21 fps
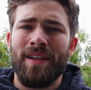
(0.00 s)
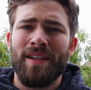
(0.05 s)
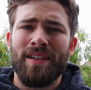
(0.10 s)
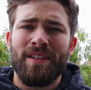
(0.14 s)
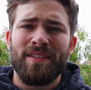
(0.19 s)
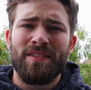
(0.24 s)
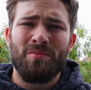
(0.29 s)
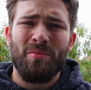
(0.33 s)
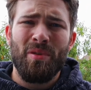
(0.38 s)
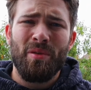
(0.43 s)

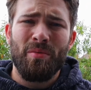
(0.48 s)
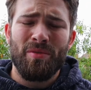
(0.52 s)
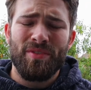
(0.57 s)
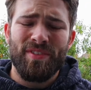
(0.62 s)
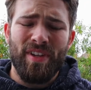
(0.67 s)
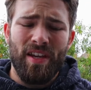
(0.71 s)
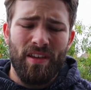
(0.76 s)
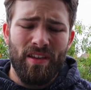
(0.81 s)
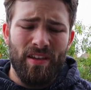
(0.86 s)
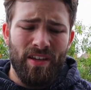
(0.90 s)
Some people
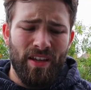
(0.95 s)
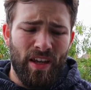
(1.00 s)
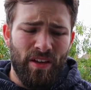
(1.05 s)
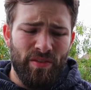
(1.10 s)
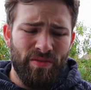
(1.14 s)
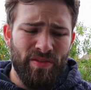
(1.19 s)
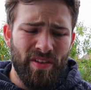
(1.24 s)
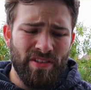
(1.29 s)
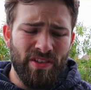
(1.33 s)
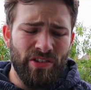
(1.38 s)
say that you get
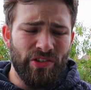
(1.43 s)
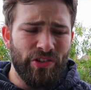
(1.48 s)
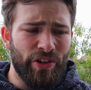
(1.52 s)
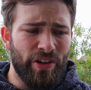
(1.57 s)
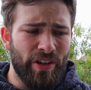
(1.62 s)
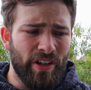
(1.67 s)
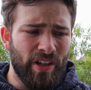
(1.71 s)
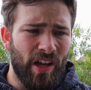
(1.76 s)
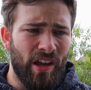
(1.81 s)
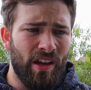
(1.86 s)
fitter
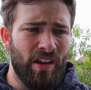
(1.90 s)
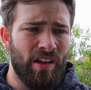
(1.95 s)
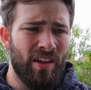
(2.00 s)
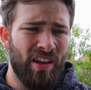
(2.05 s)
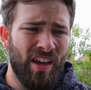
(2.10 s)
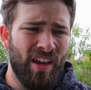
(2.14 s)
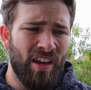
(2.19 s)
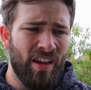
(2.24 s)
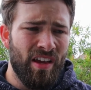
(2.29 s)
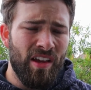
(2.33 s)
during
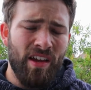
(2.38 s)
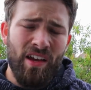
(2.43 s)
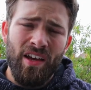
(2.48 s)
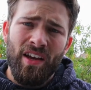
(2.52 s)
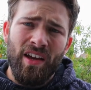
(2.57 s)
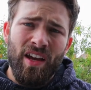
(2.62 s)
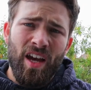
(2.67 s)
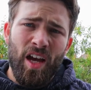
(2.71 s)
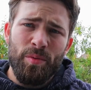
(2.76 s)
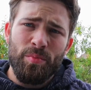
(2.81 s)

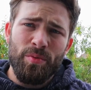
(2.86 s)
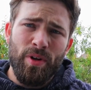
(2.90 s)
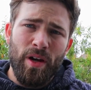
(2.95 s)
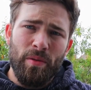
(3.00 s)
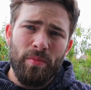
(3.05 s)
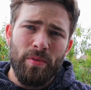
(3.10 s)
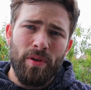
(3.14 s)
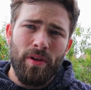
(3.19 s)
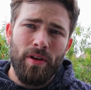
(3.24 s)
a prep.